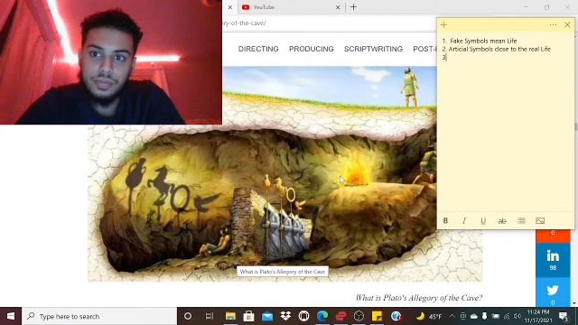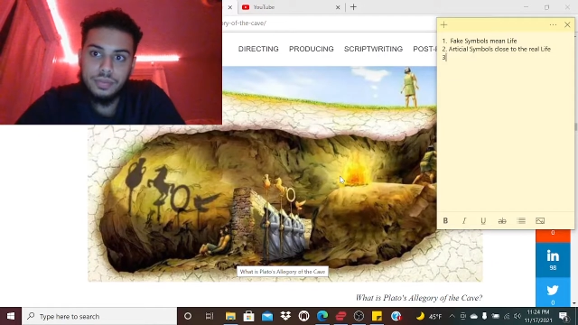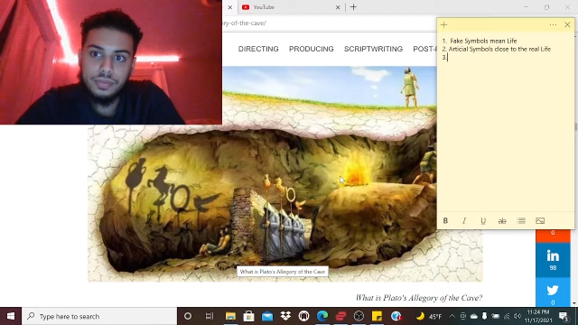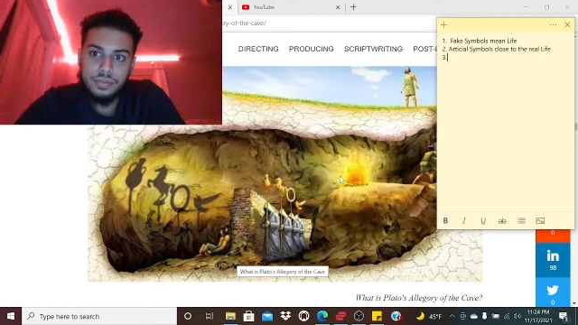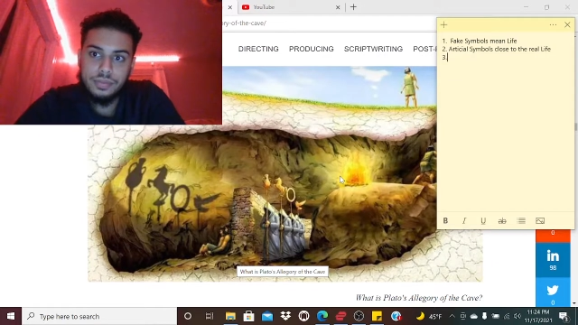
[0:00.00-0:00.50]

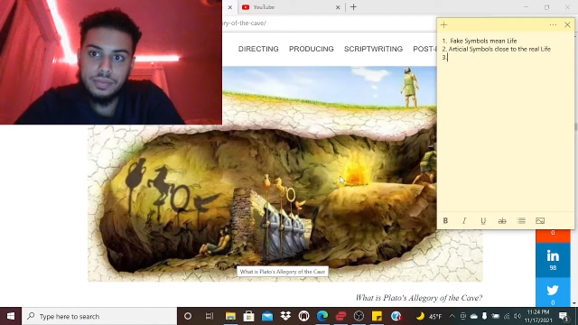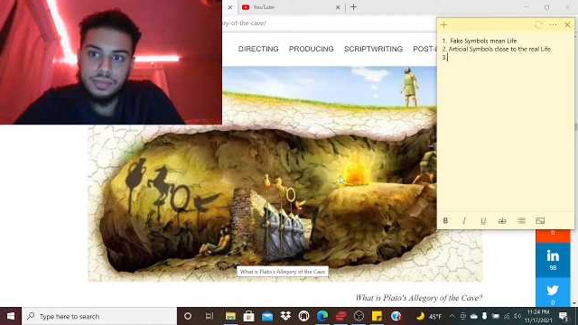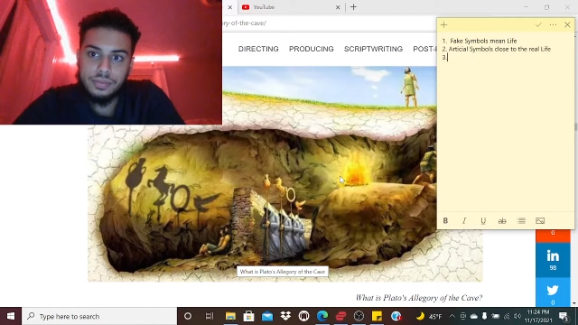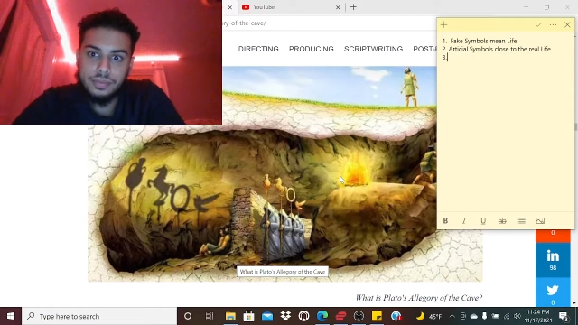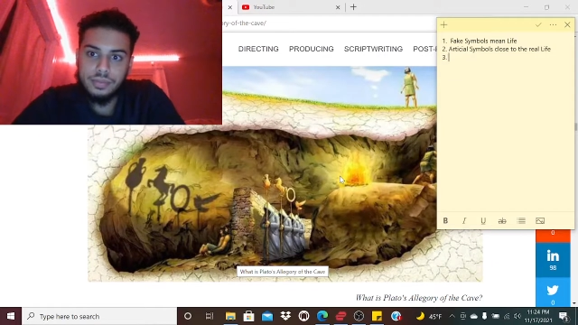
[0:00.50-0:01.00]

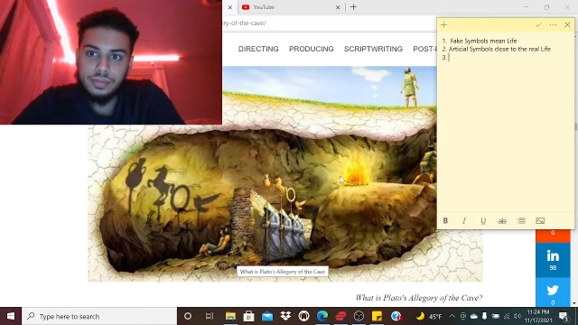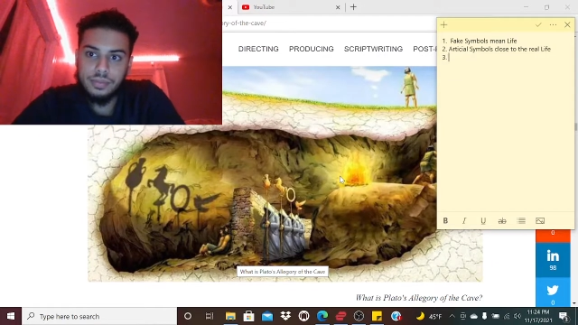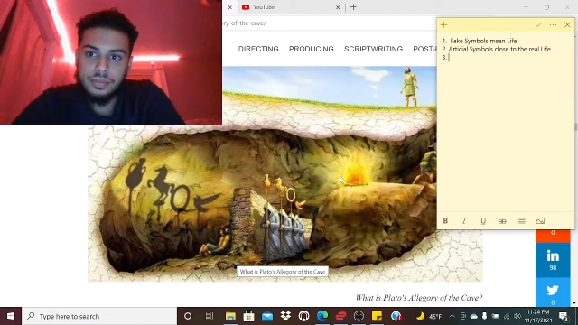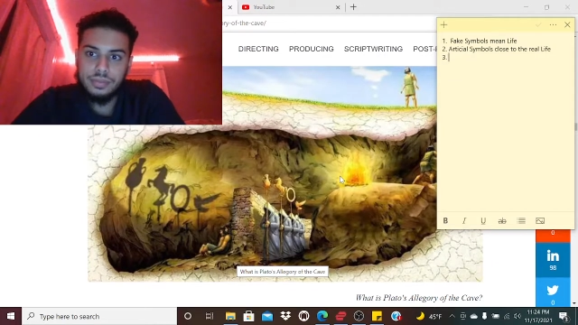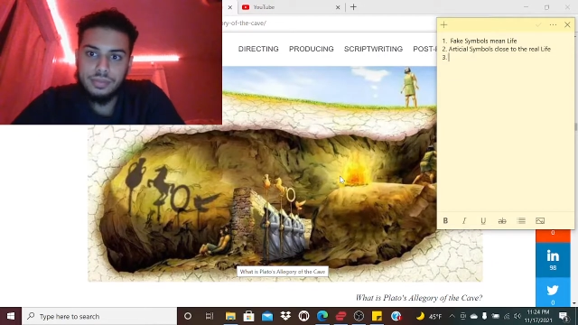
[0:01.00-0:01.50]

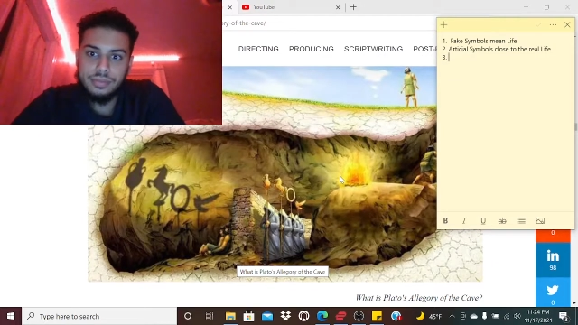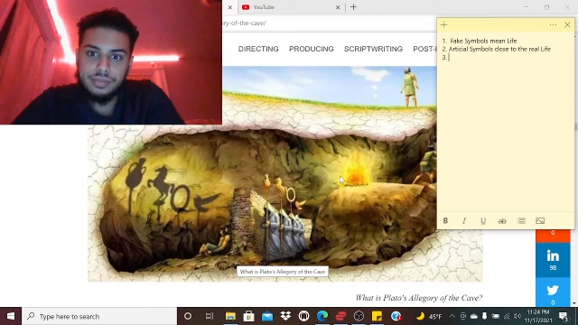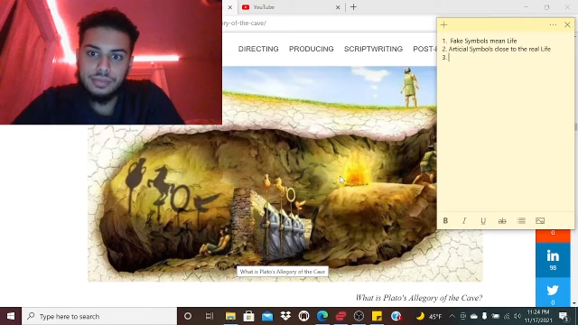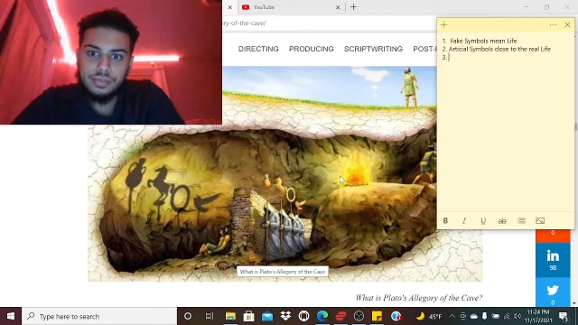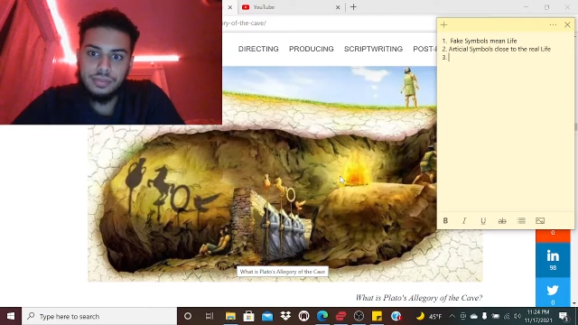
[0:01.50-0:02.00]

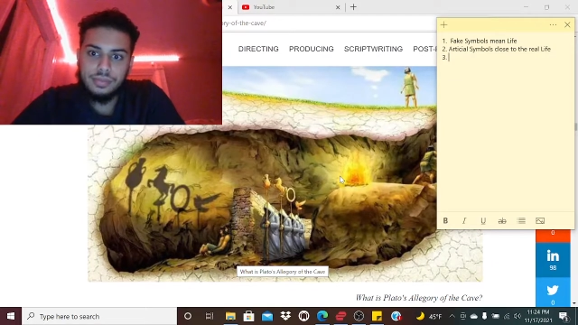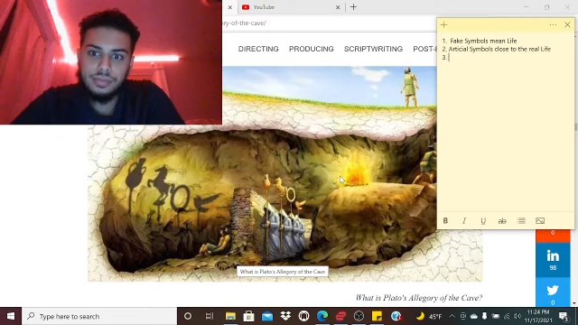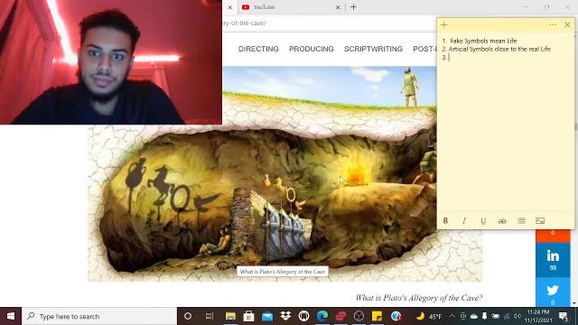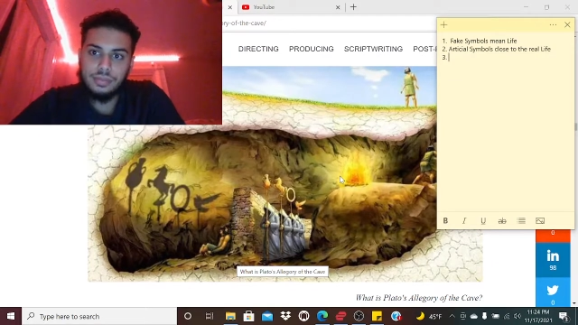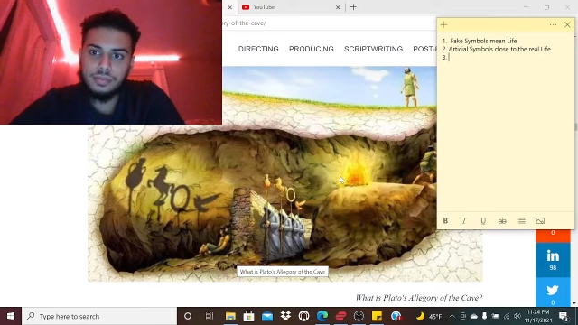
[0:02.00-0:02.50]

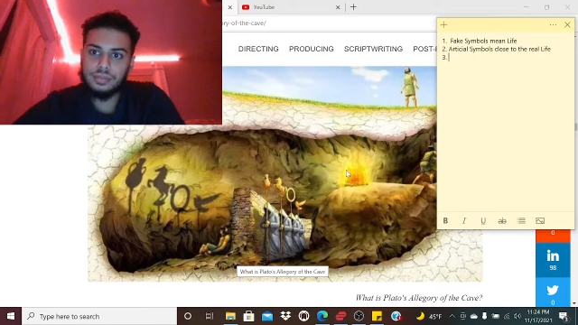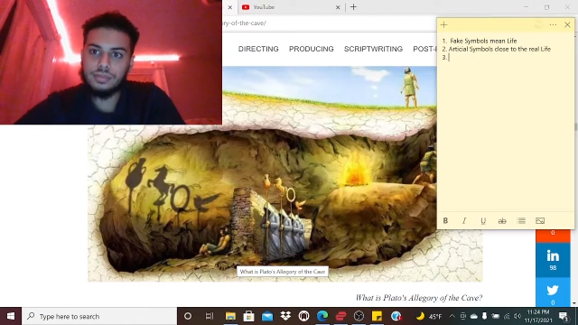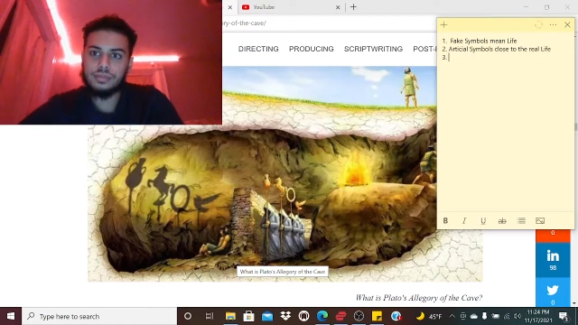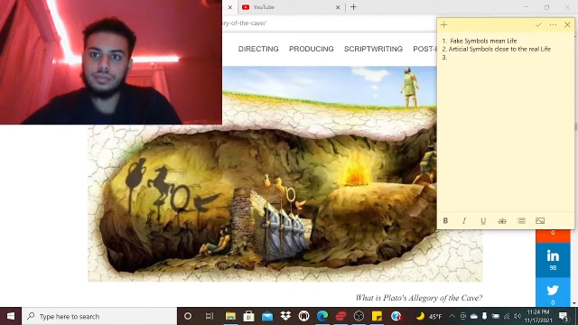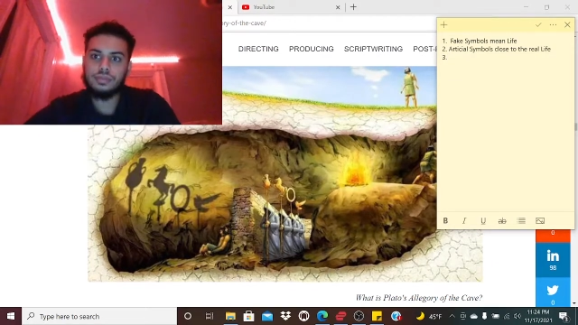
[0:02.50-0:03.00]

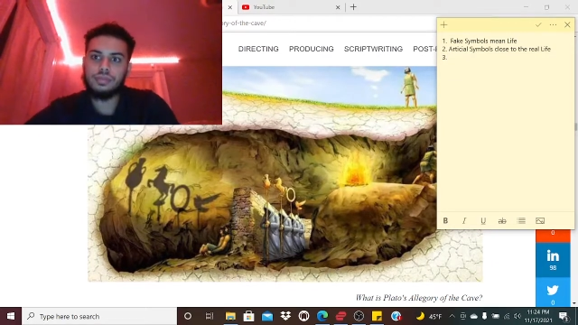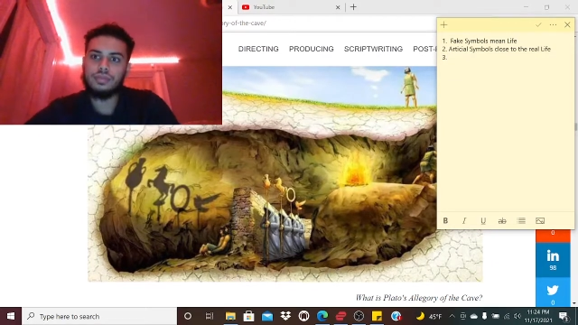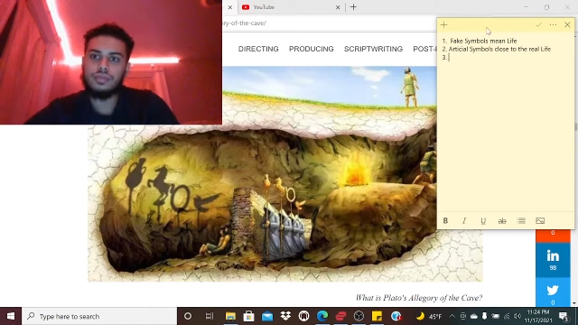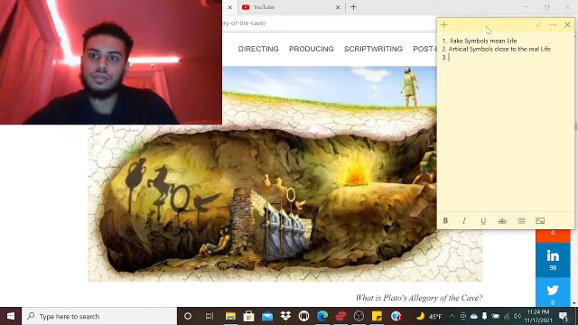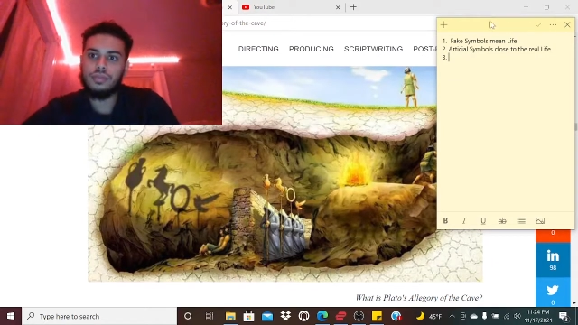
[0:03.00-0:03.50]

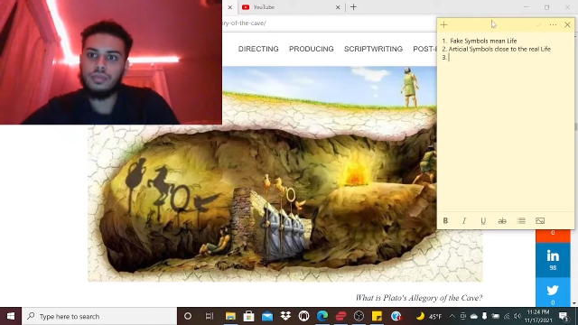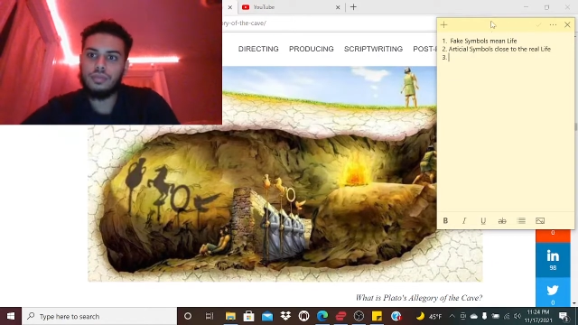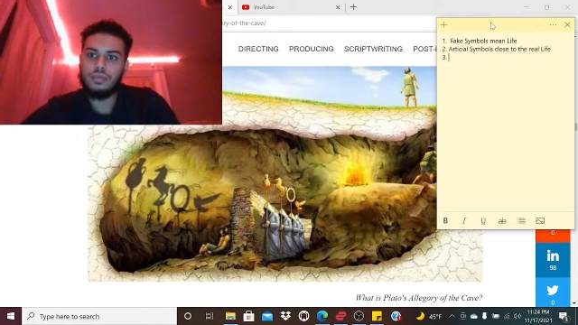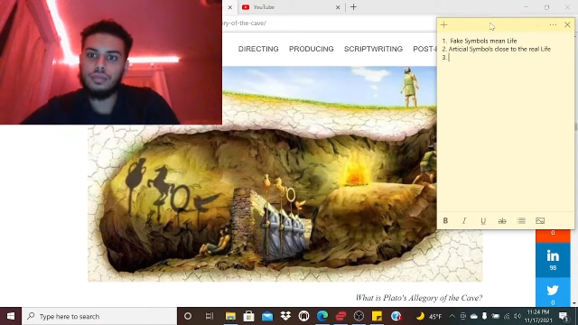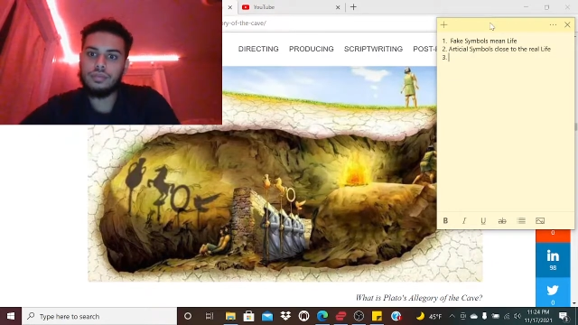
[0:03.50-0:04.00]

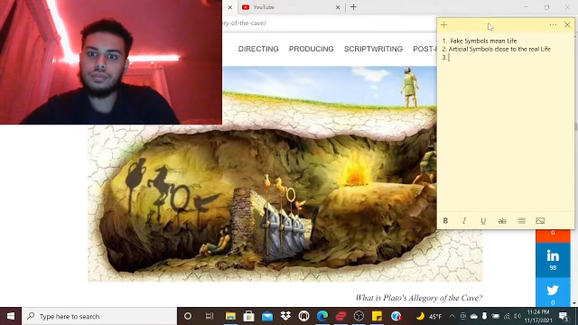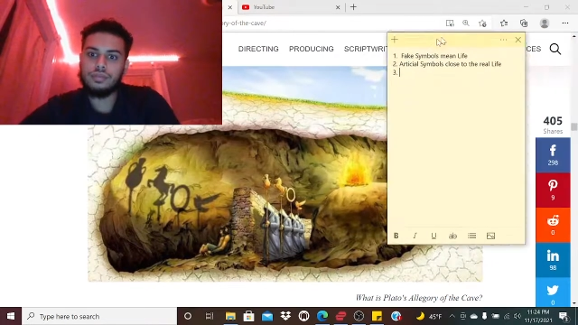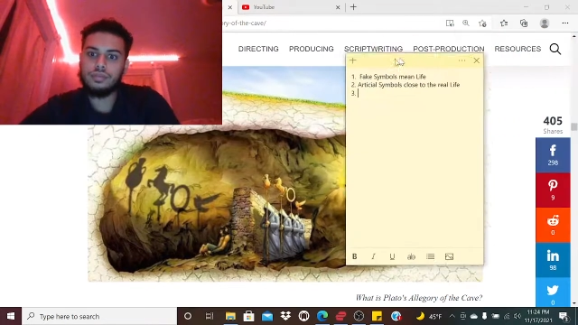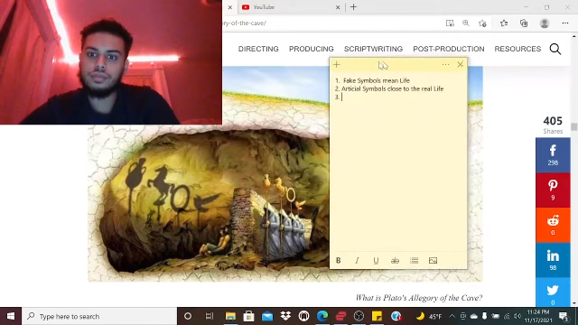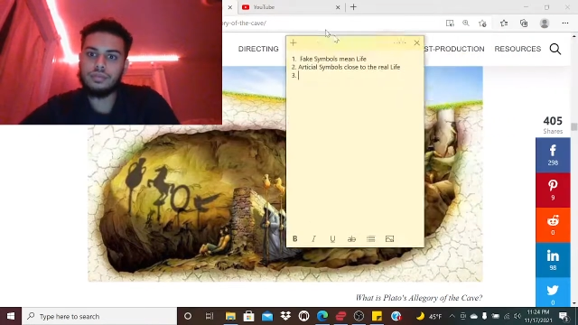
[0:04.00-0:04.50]

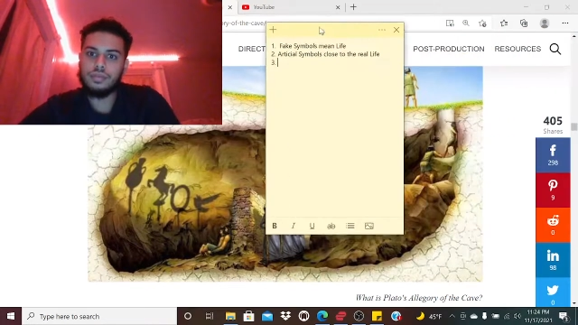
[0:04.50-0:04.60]
Nothing is said.